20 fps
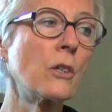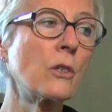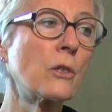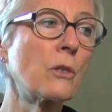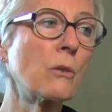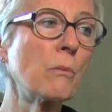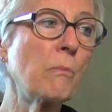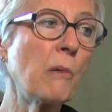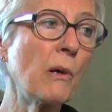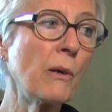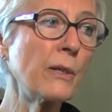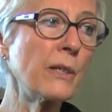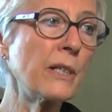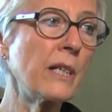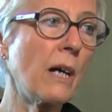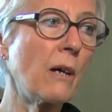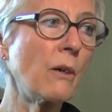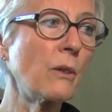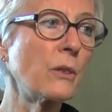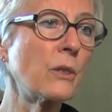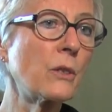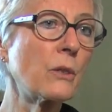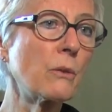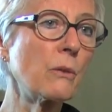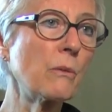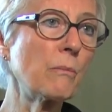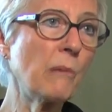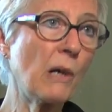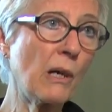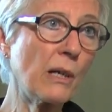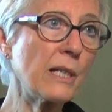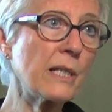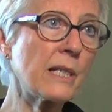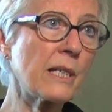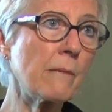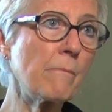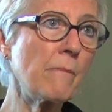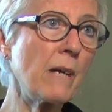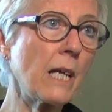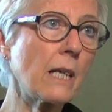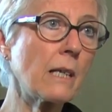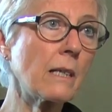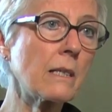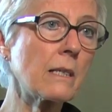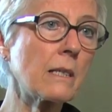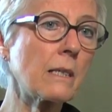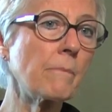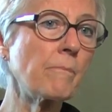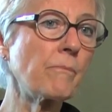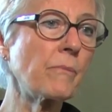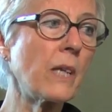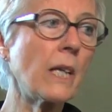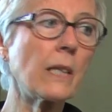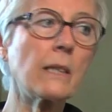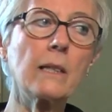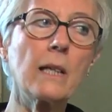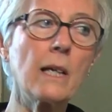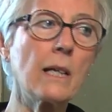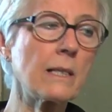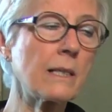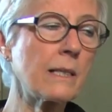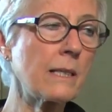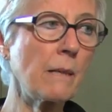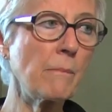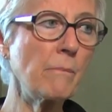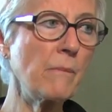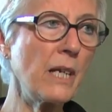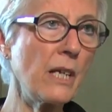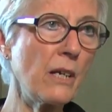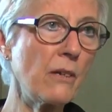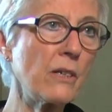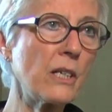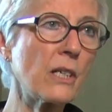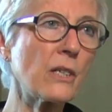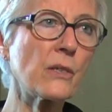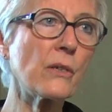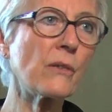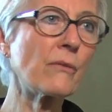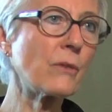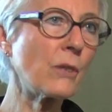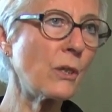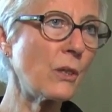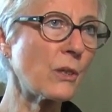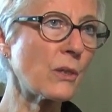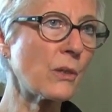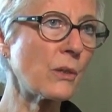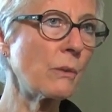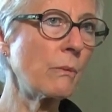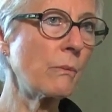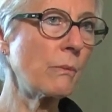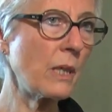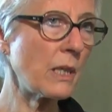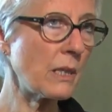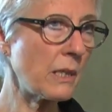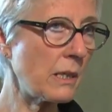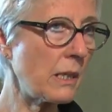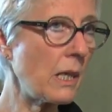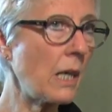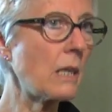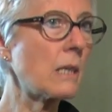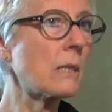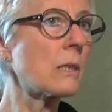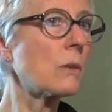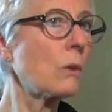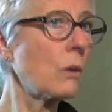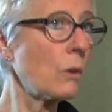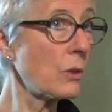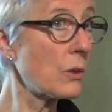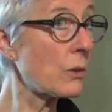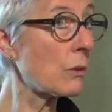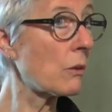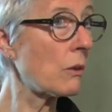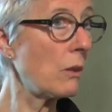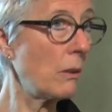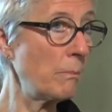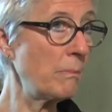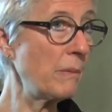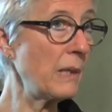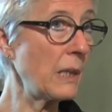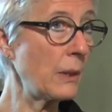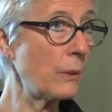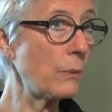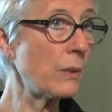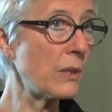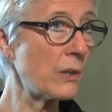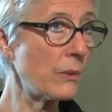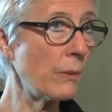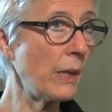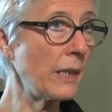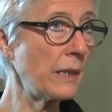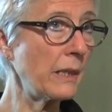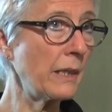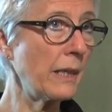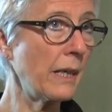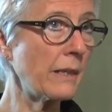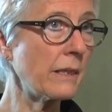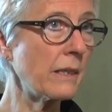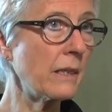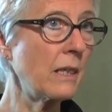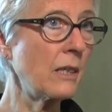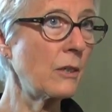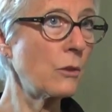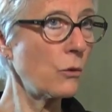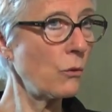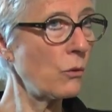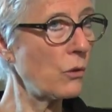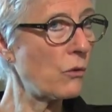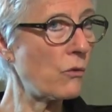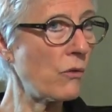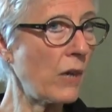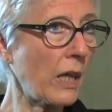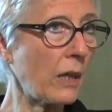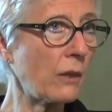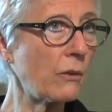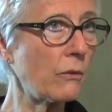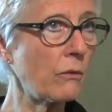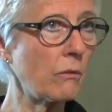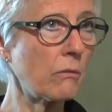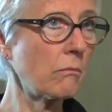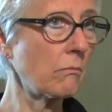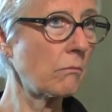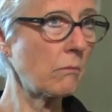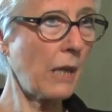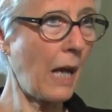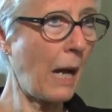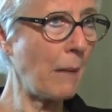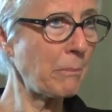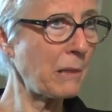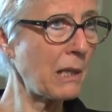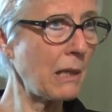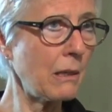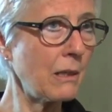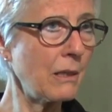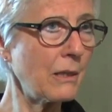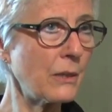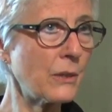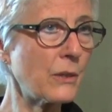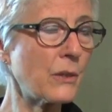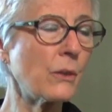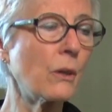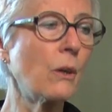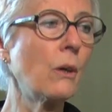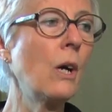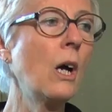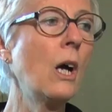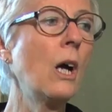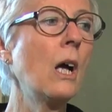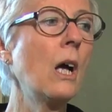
to point out to policymakers that there are some areas, of course, where states also compete with one another to attract capital and so on.